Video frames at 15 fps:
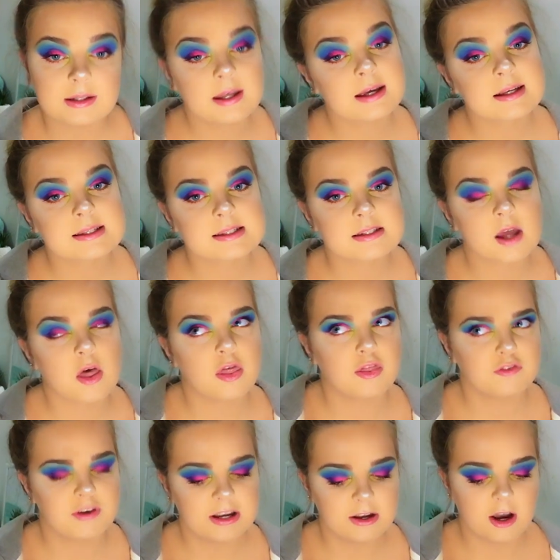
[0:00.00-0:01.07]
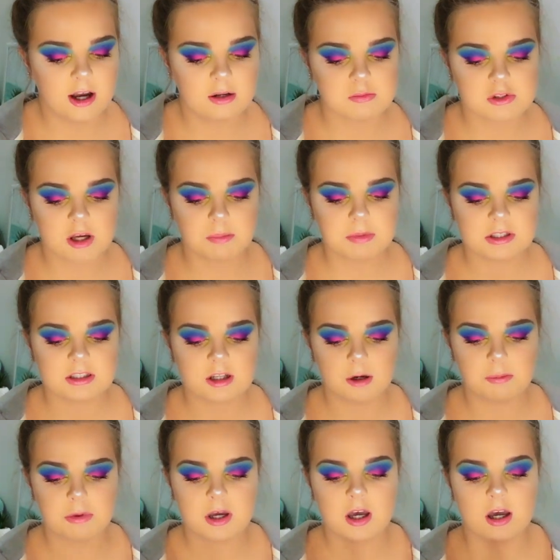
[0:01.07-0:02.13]
next three items I picked
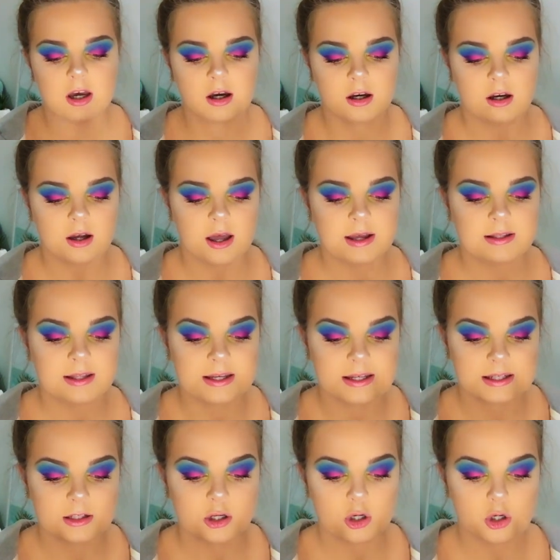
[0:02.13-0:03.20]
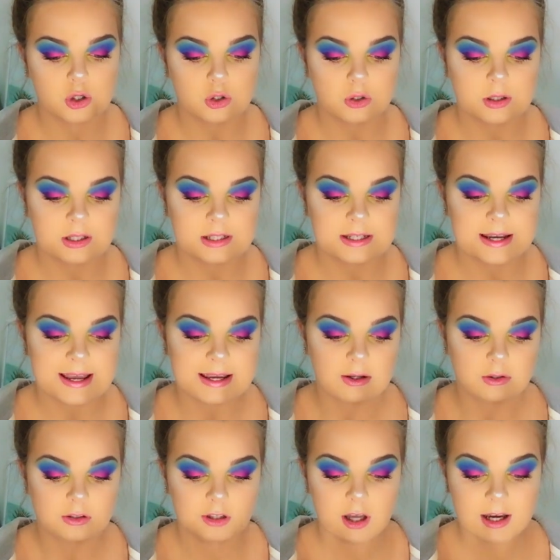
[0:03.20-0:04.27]
up are L A Girl
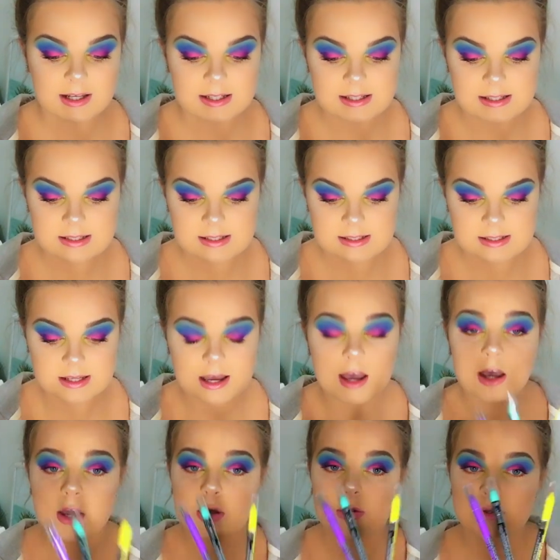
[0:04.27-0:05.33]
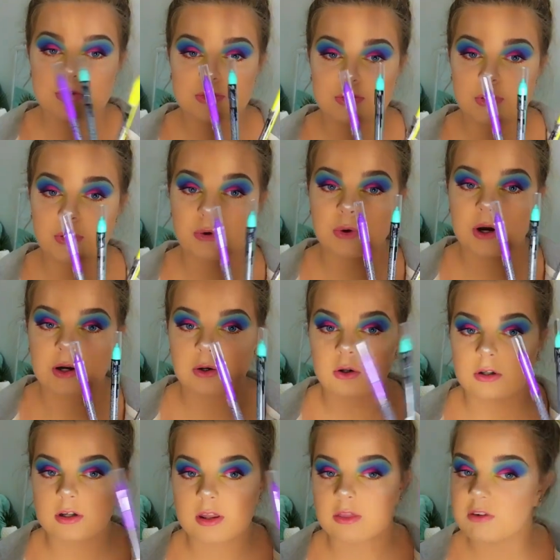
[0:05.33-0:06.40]
neon liners, so I
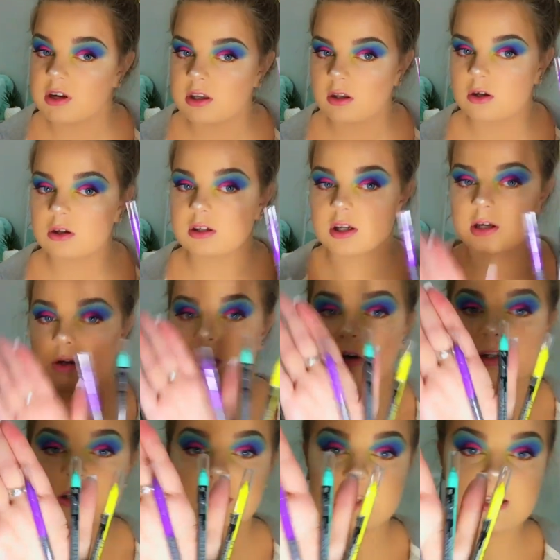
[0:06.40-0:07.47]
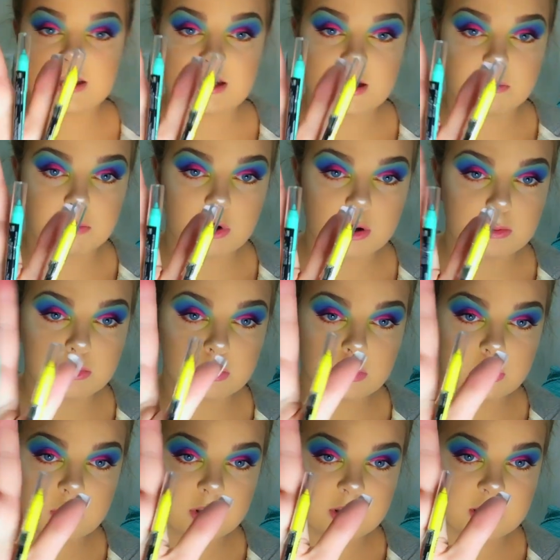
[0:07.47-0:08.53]
got three of those. I got the
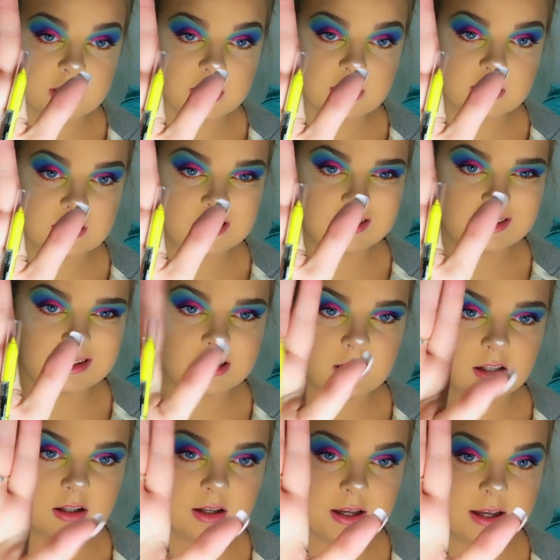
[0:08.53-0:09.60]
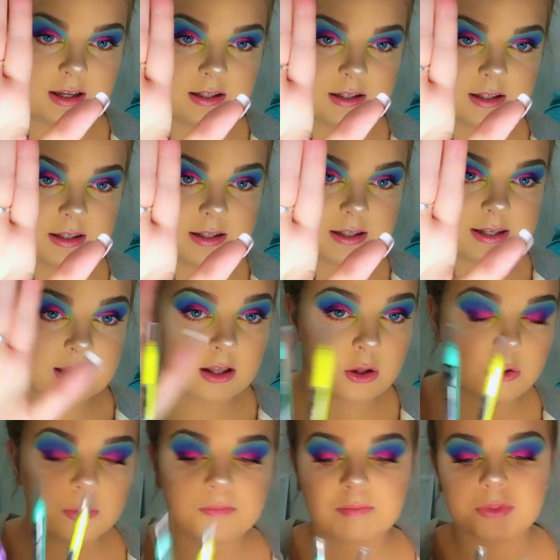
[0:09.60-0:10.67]
purple, the tealy colour and the yellow.